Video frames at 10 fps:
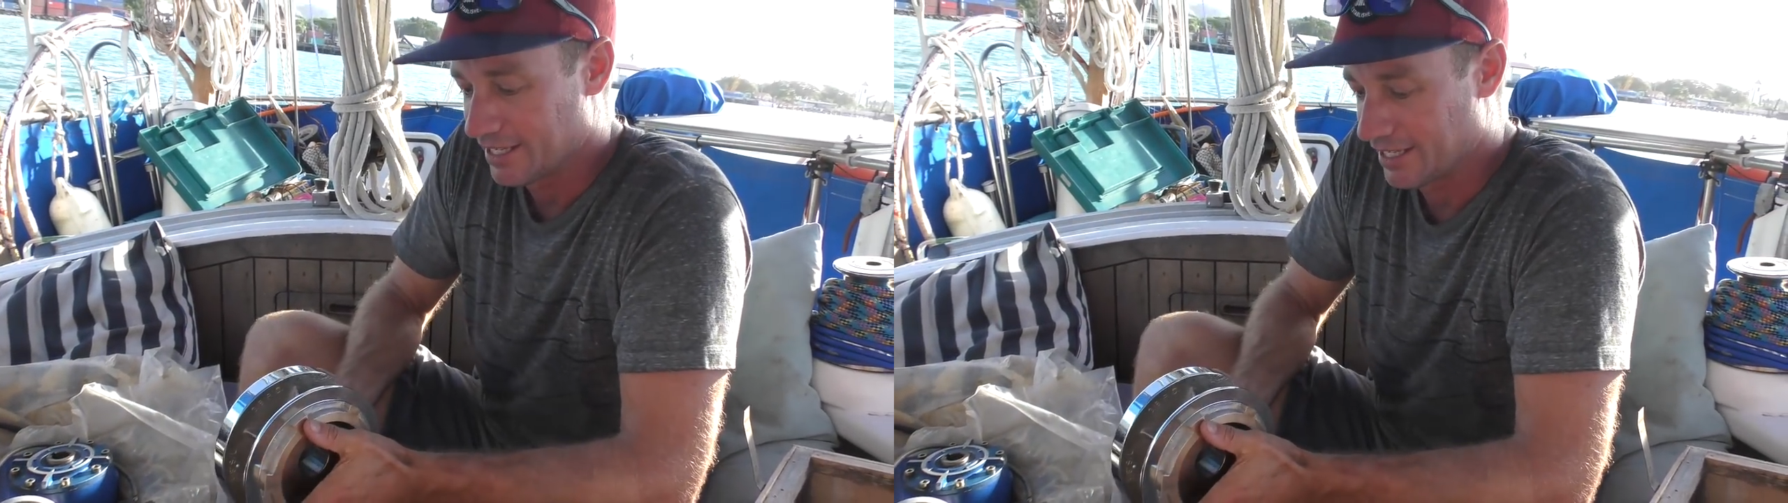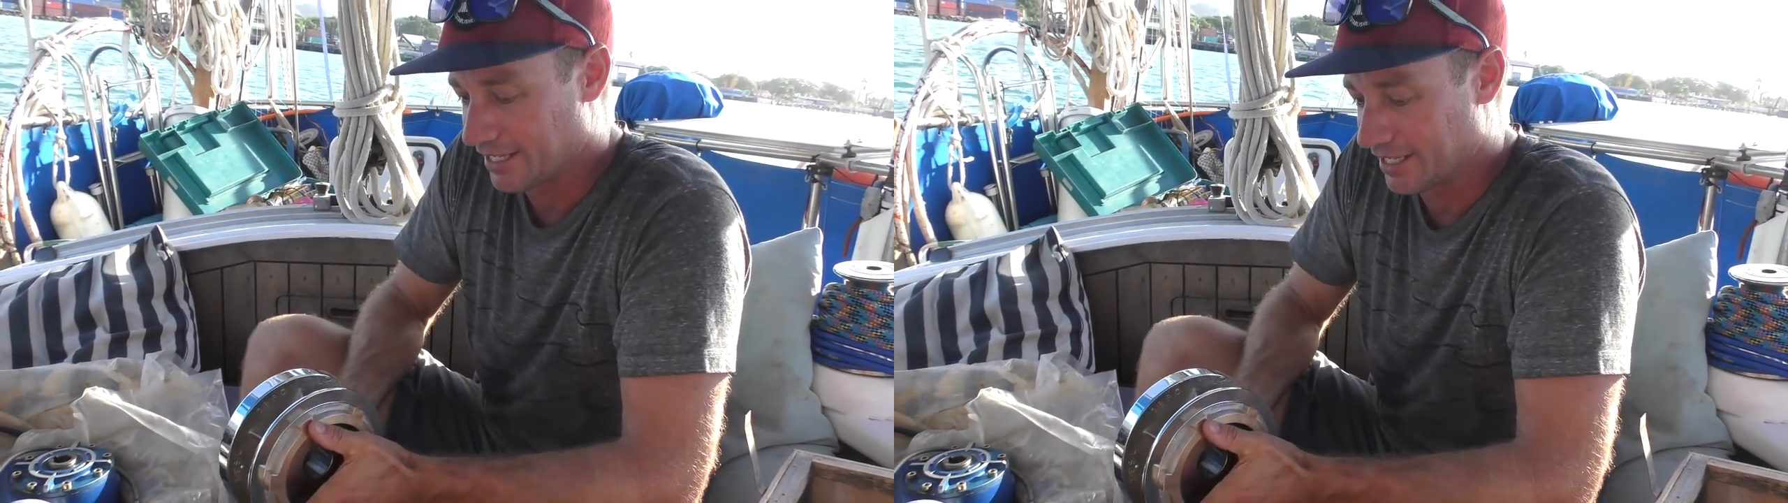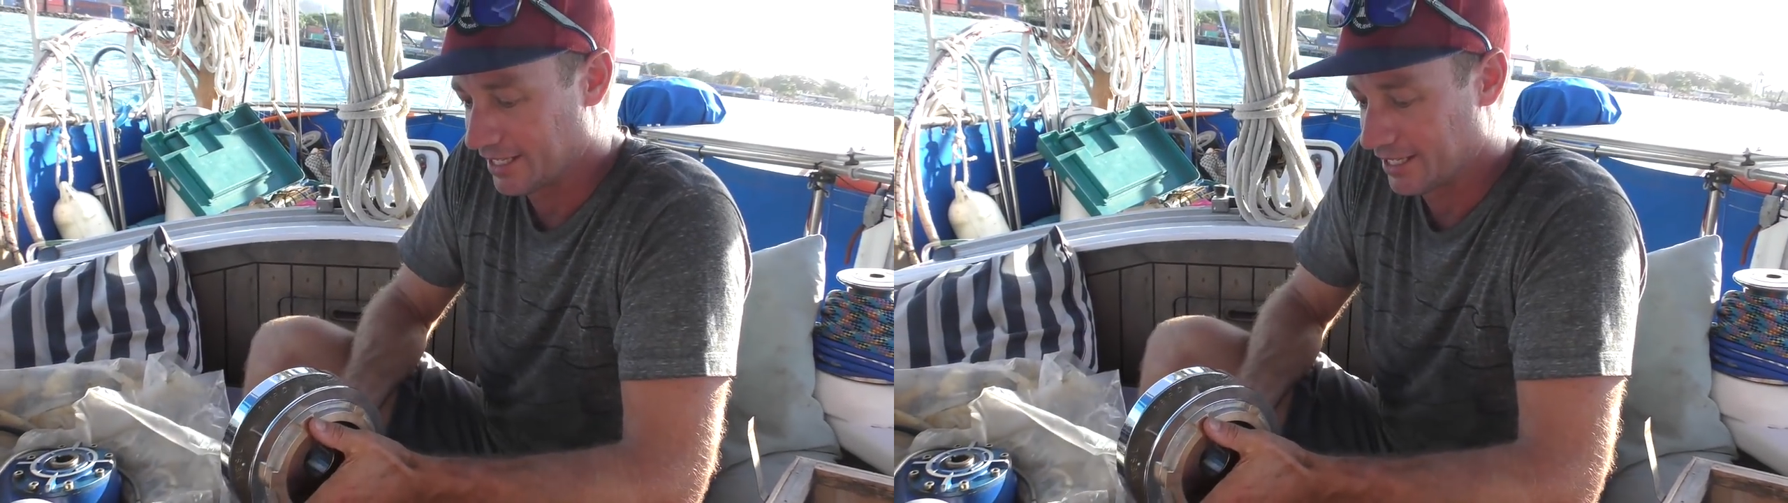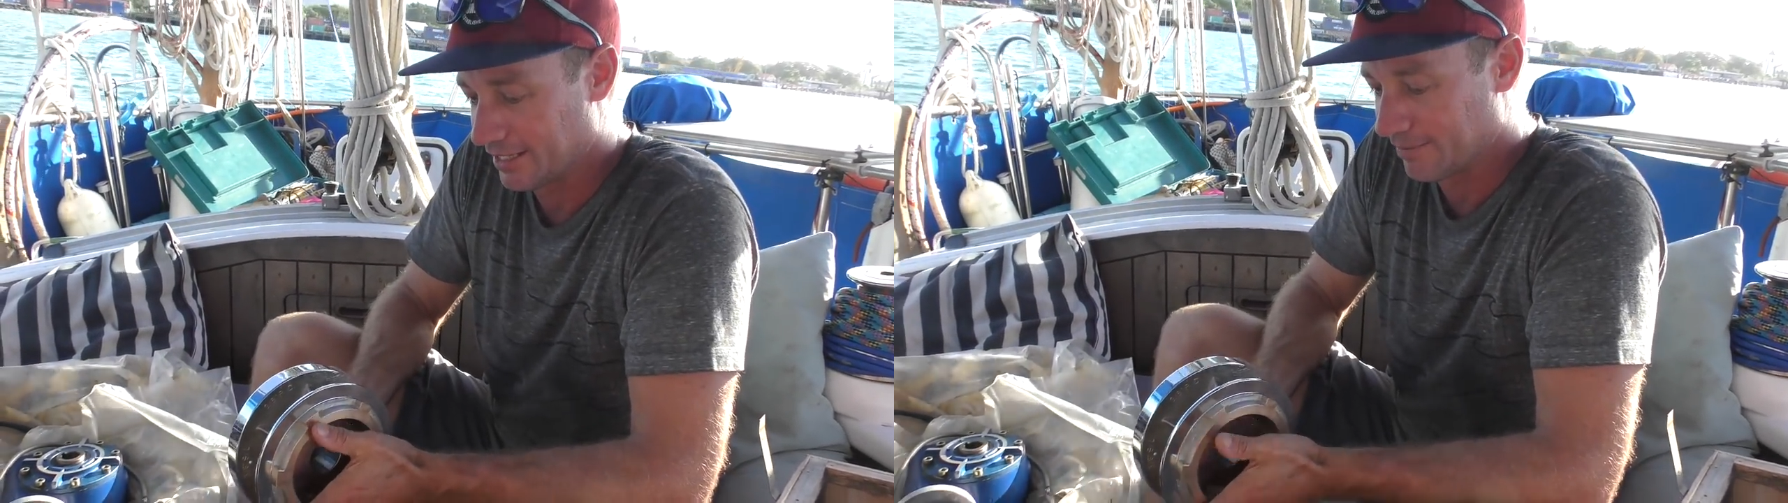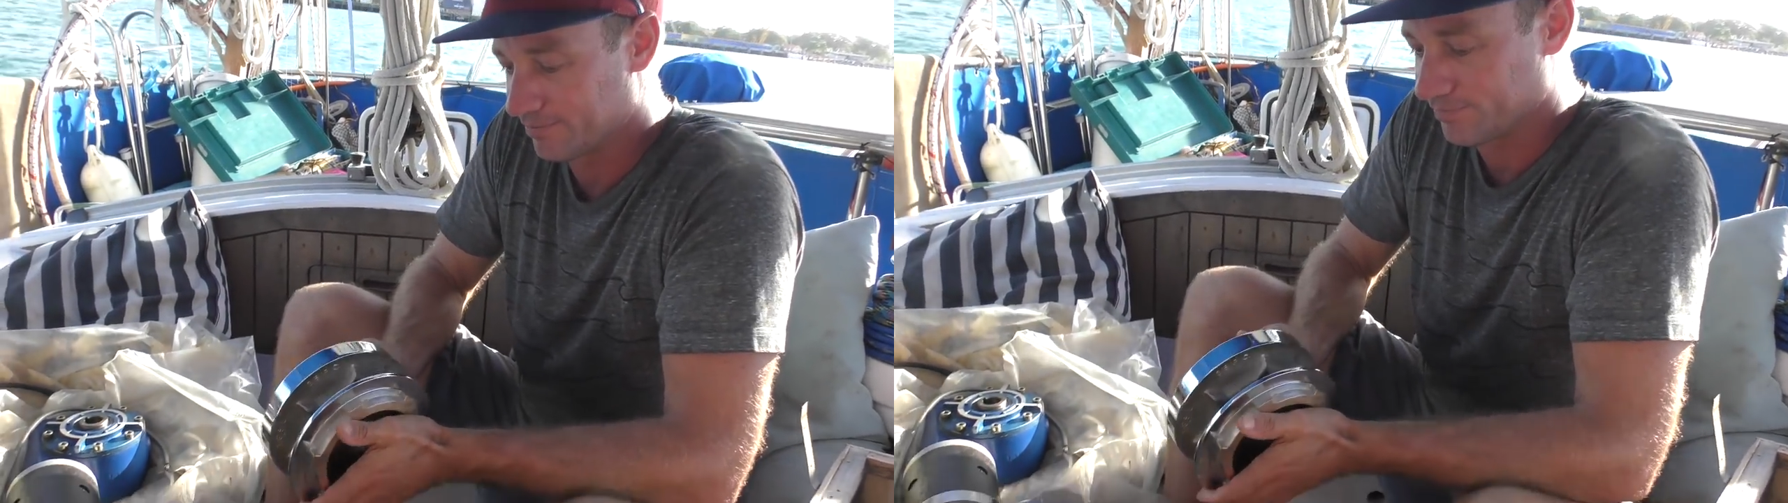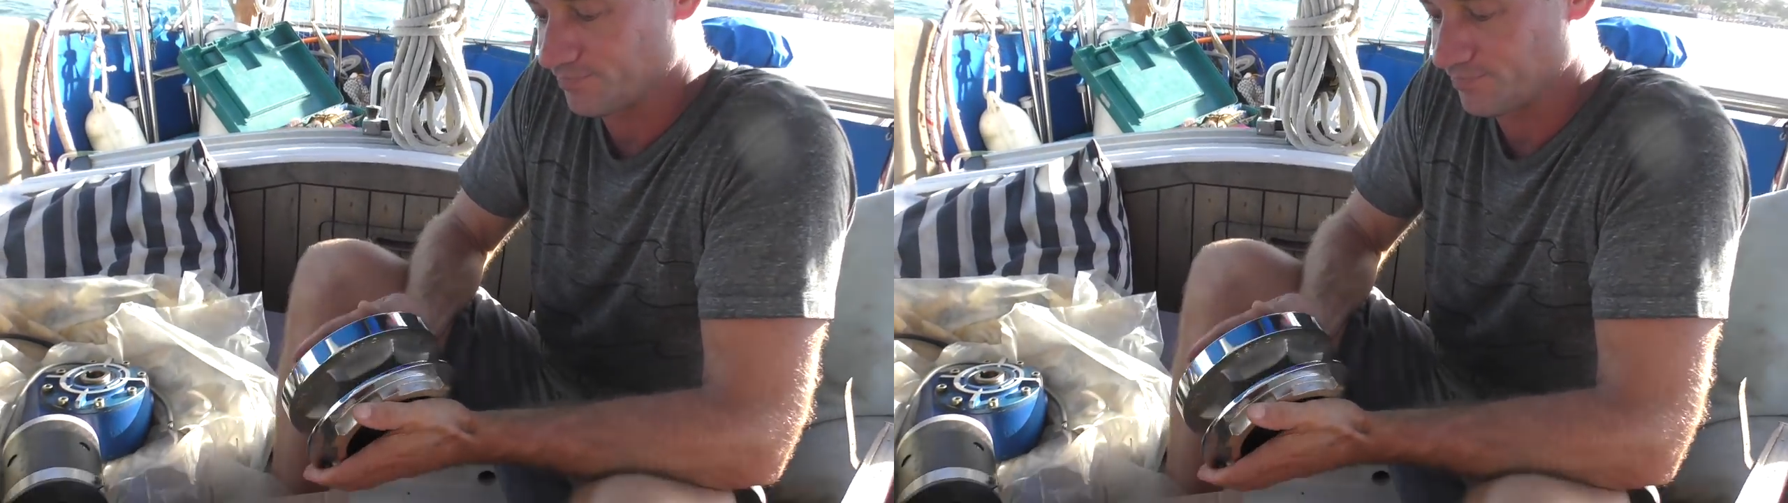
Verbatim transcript: Um,